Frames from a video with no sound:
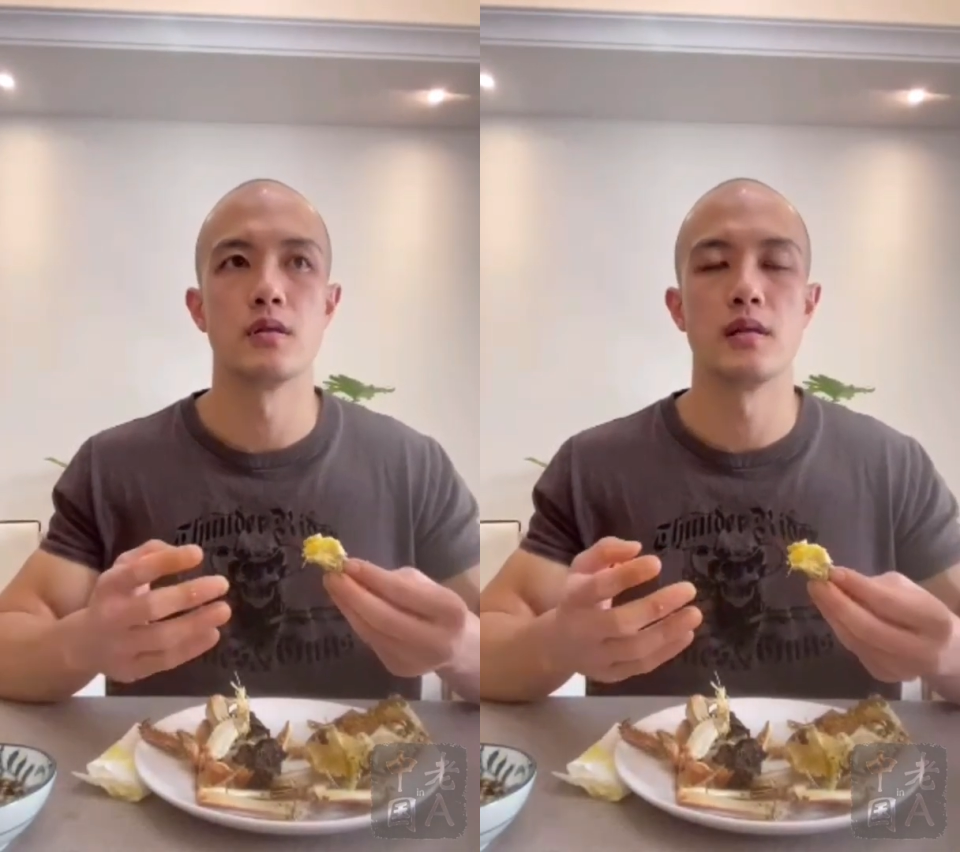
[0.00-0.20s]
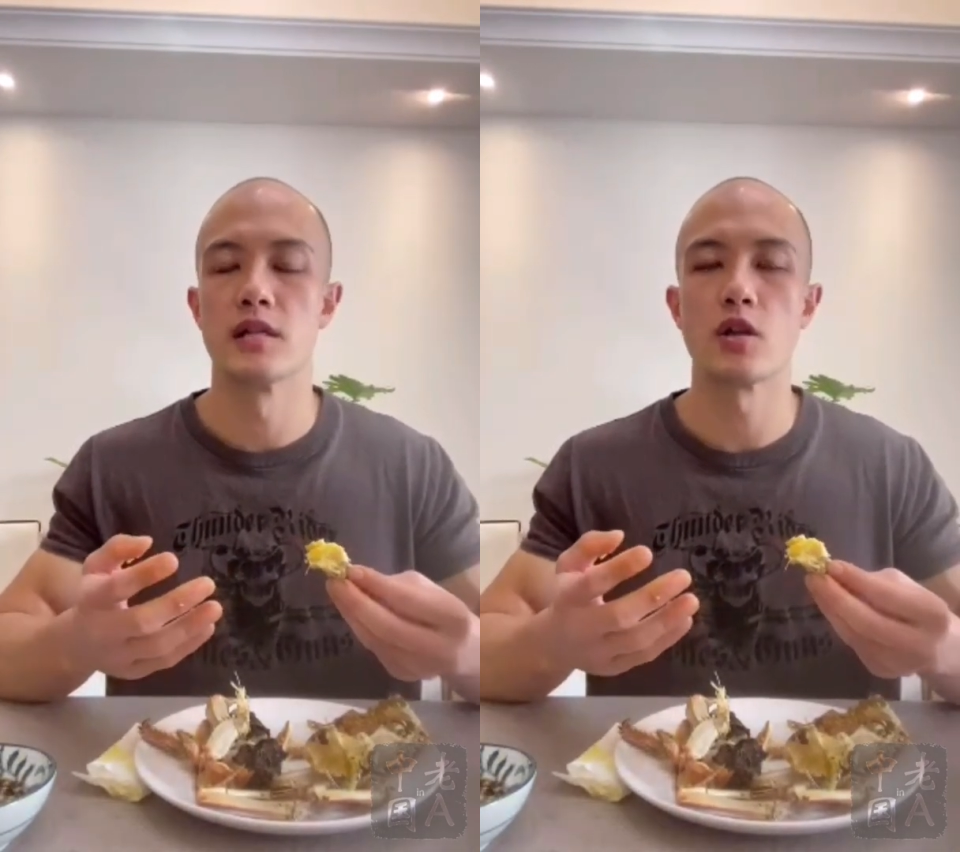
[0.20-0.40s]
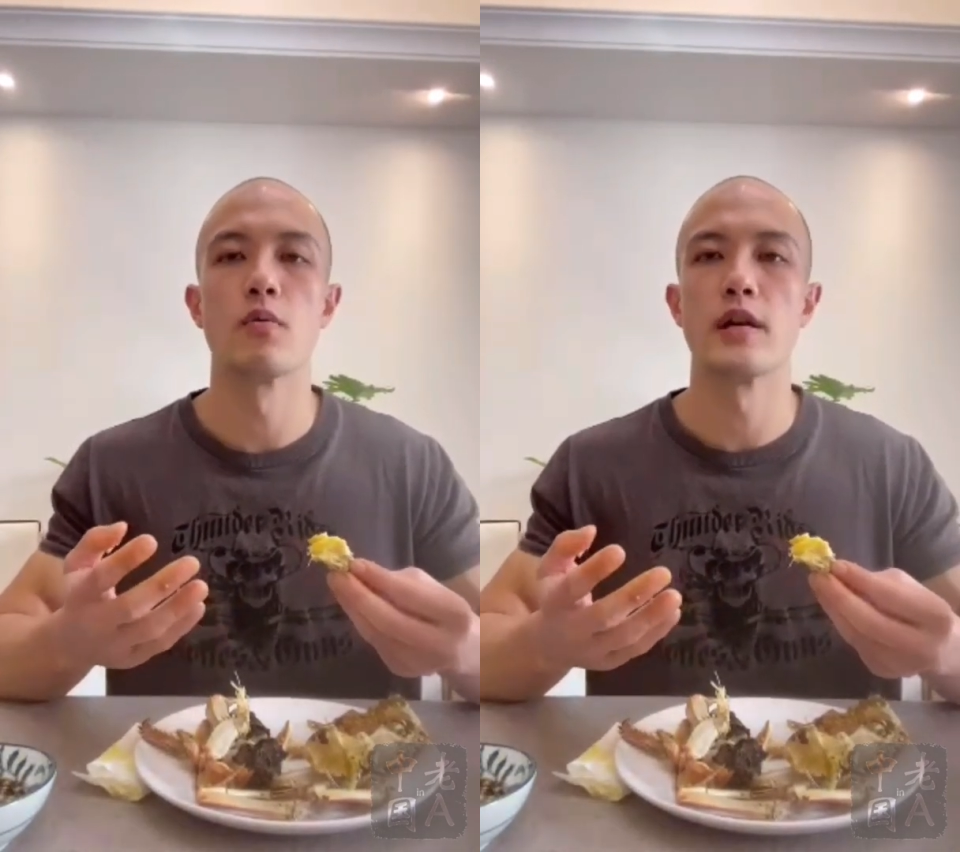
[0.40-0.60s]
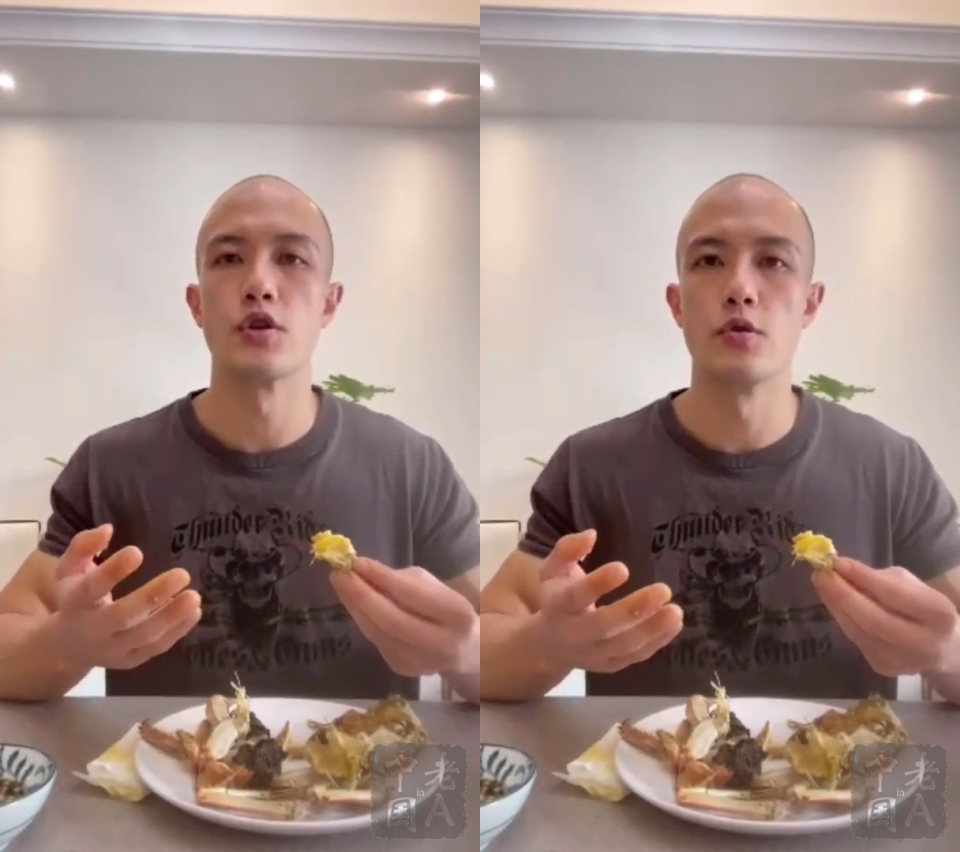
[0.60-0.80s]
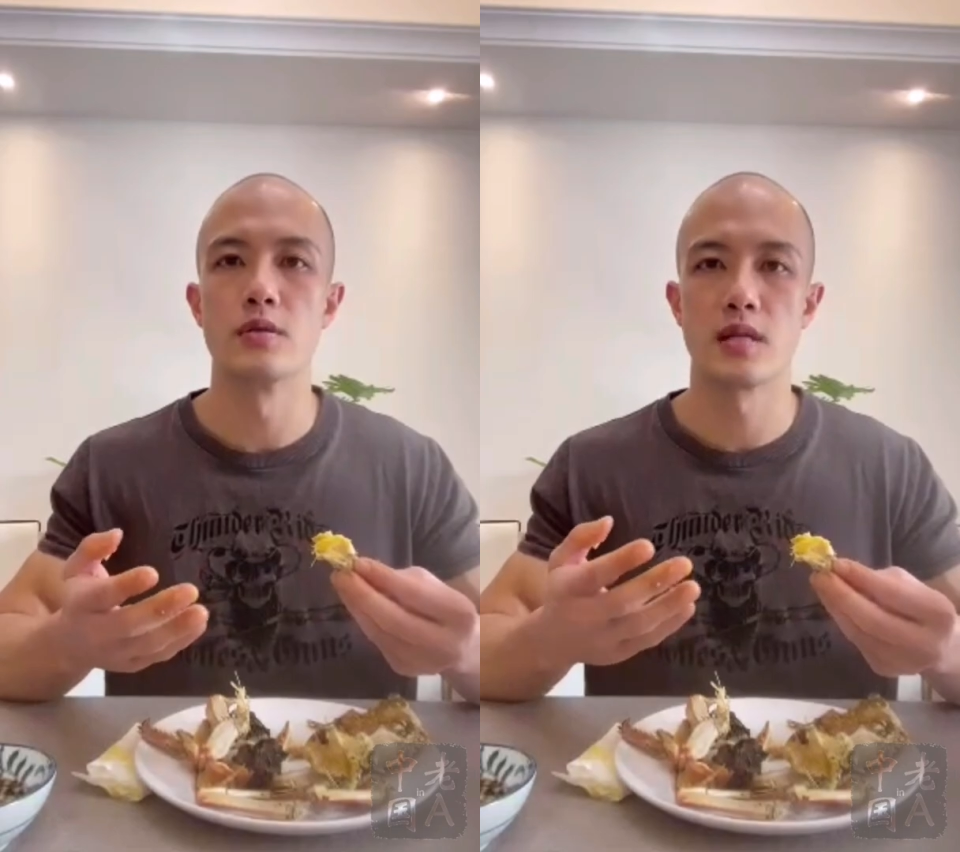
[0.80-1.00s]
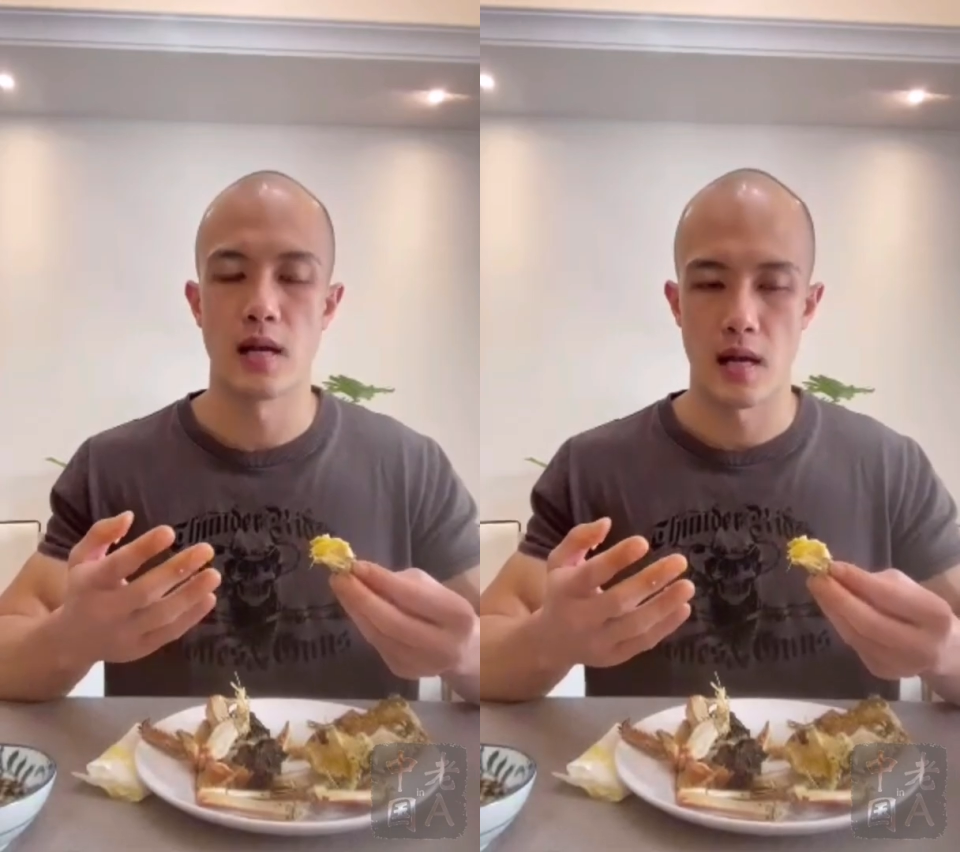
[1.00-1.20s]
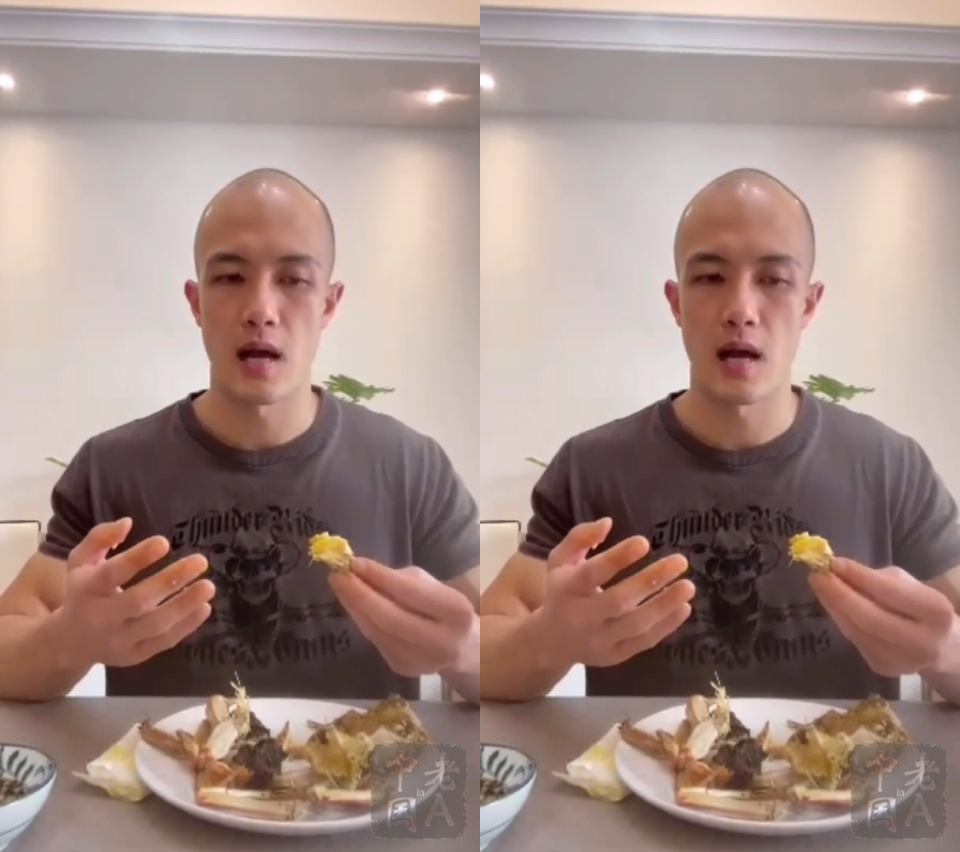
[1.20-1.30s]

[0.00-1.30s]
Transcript: is only used